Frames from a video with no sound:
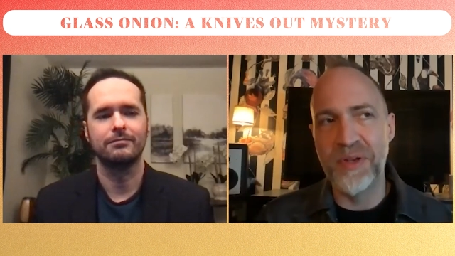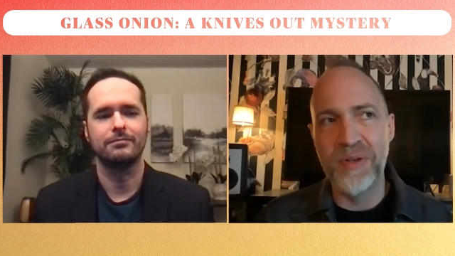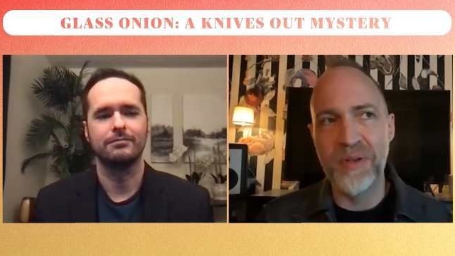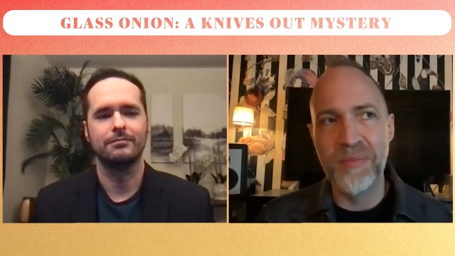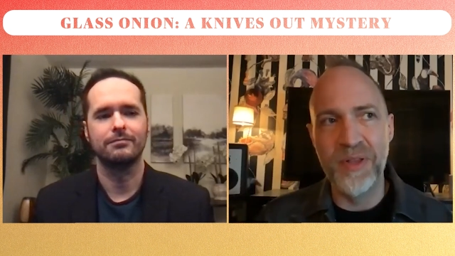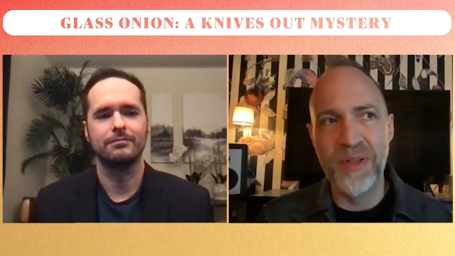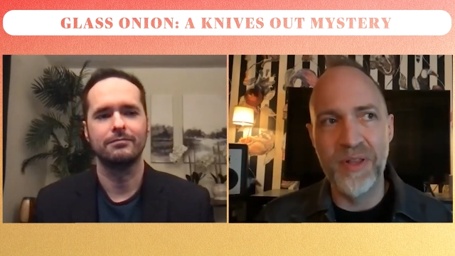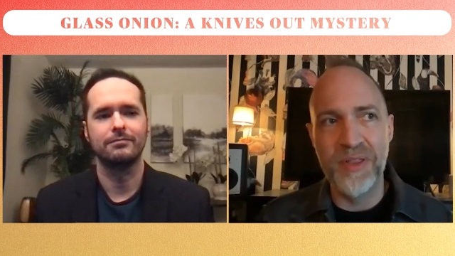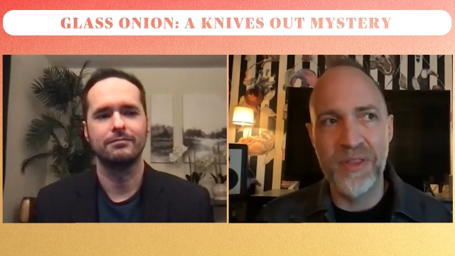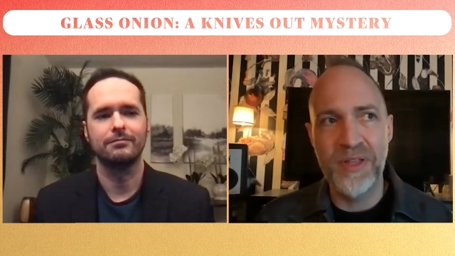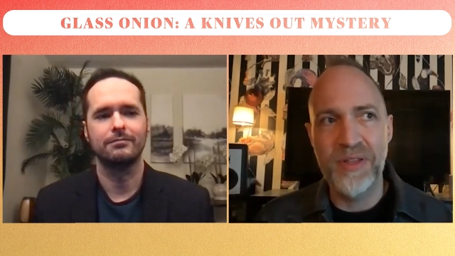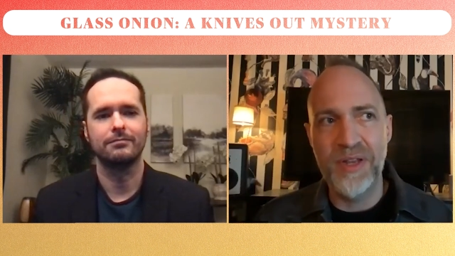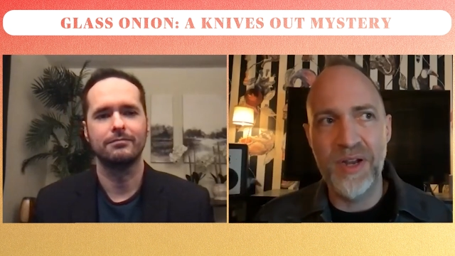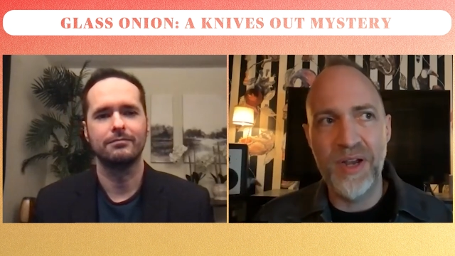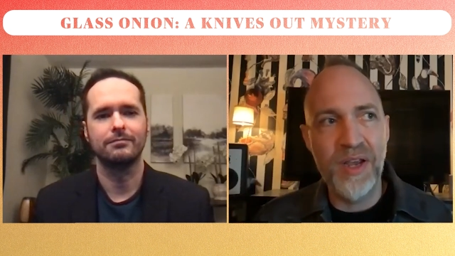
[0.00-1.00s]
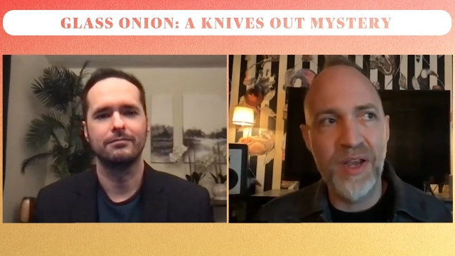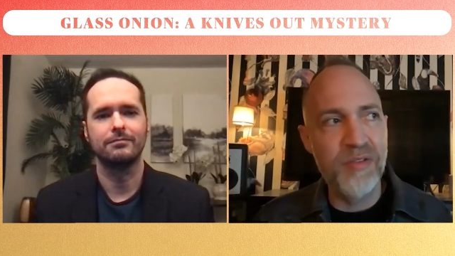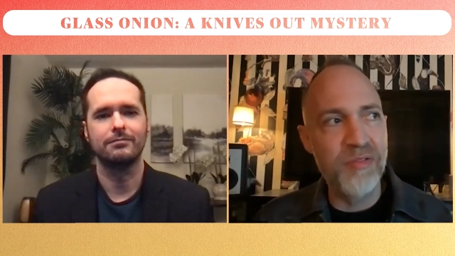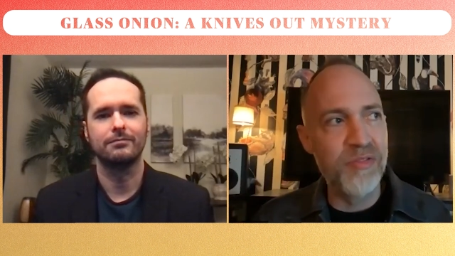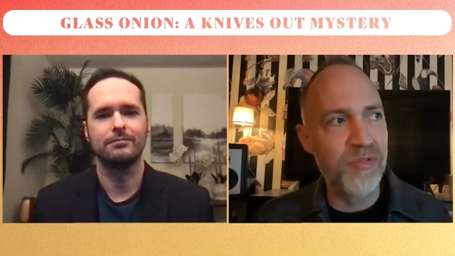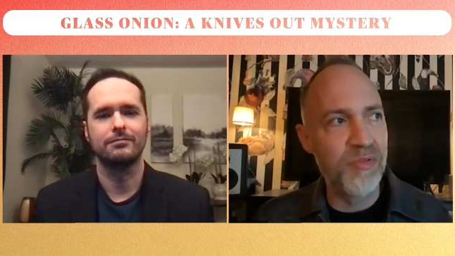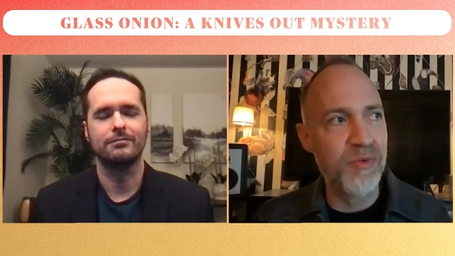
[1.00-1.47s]
Speaker 1: But but the thing that
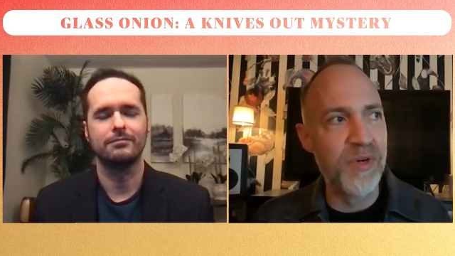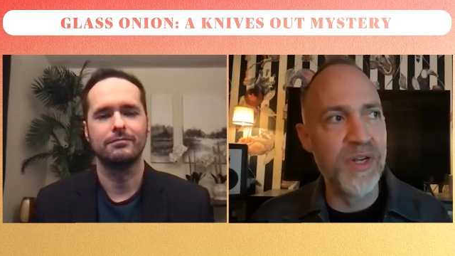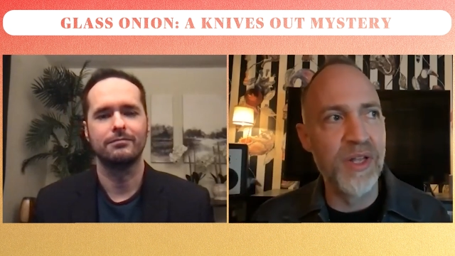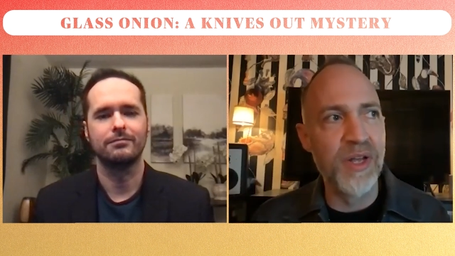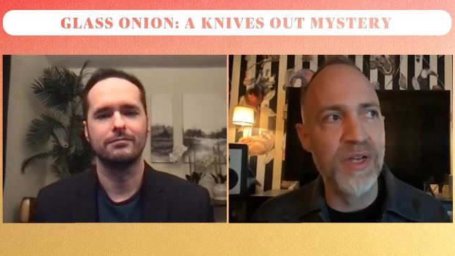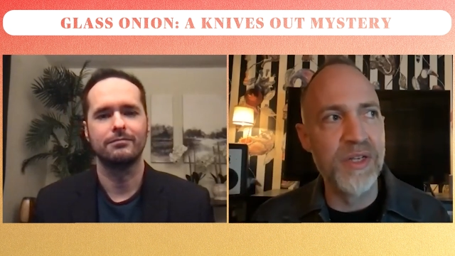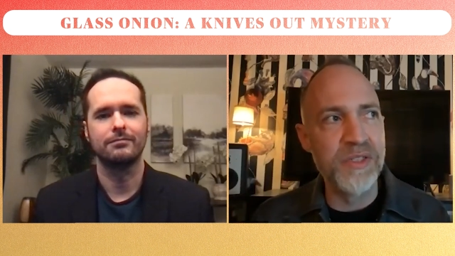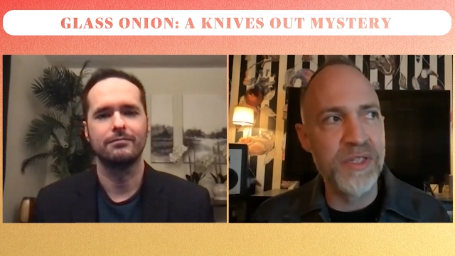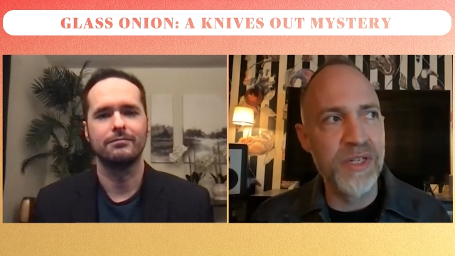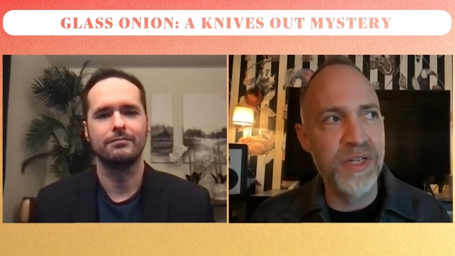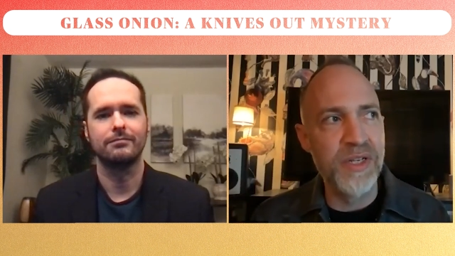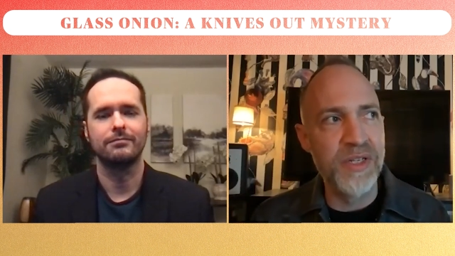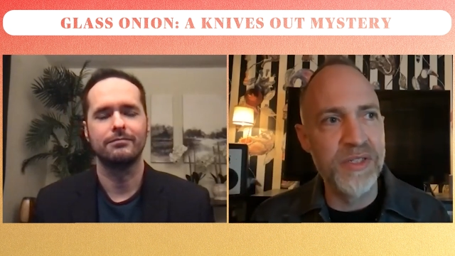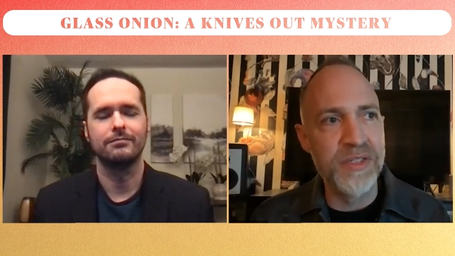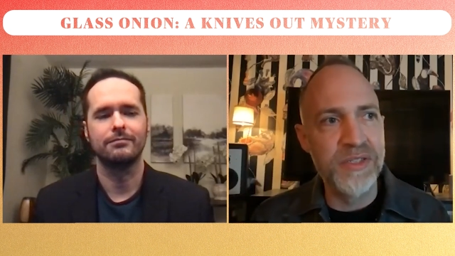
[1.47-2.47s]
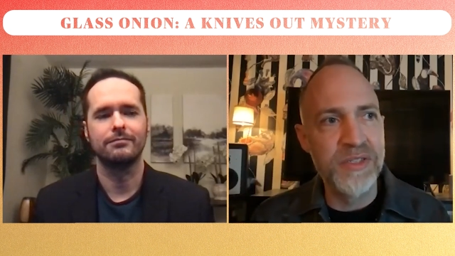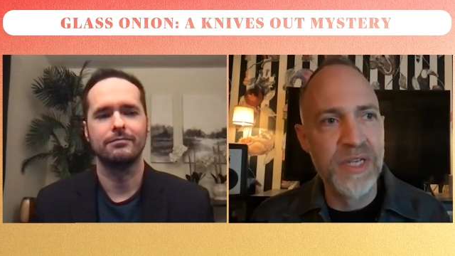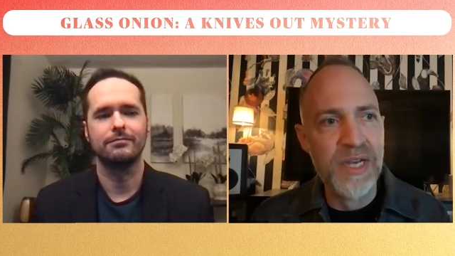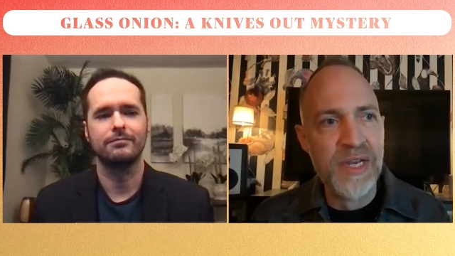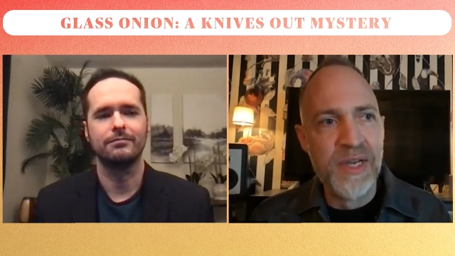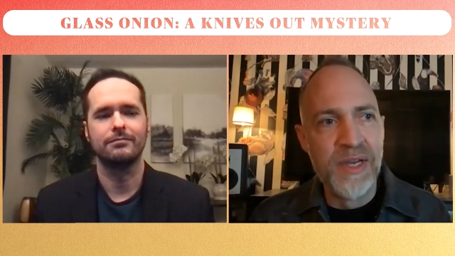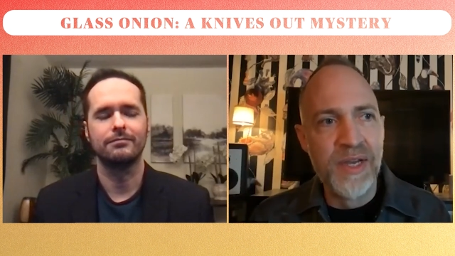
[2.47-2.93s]
I've realized
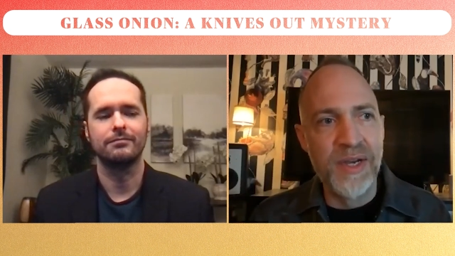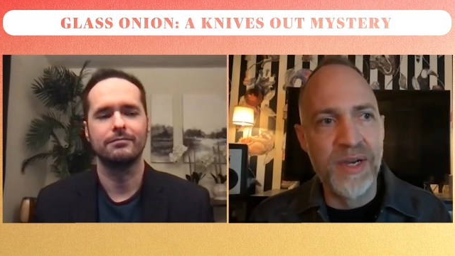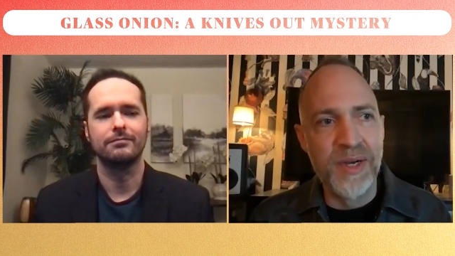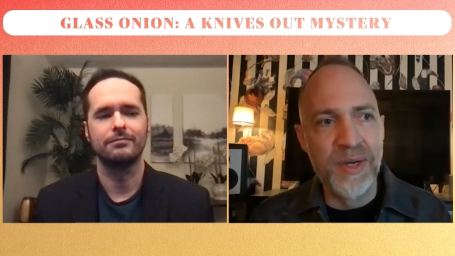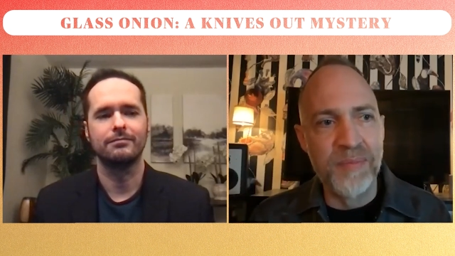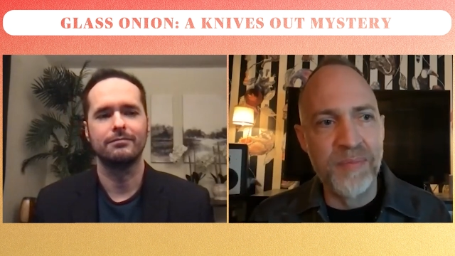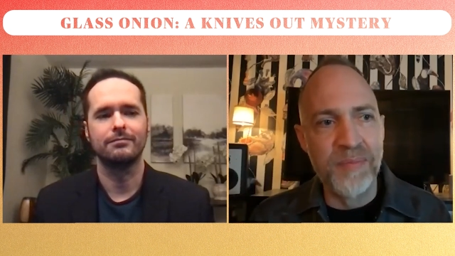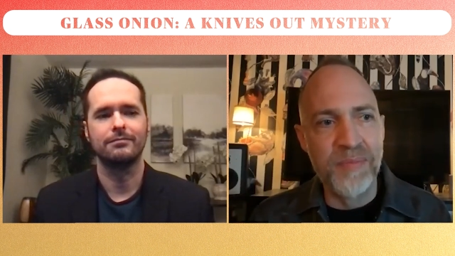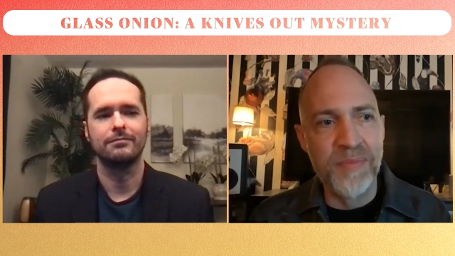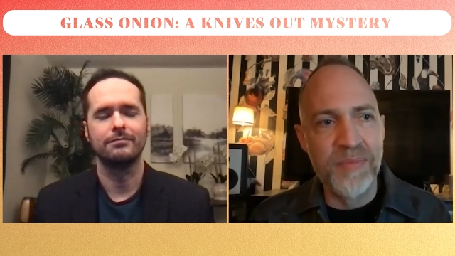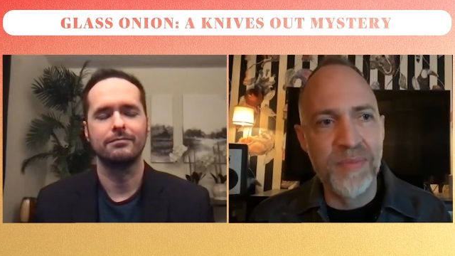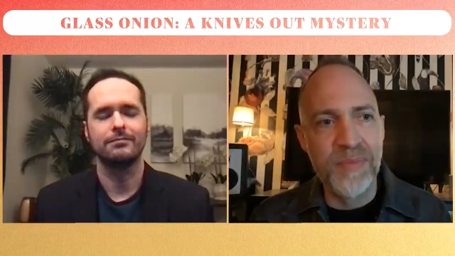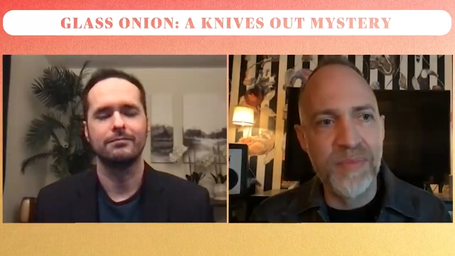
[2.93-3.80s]
is, um,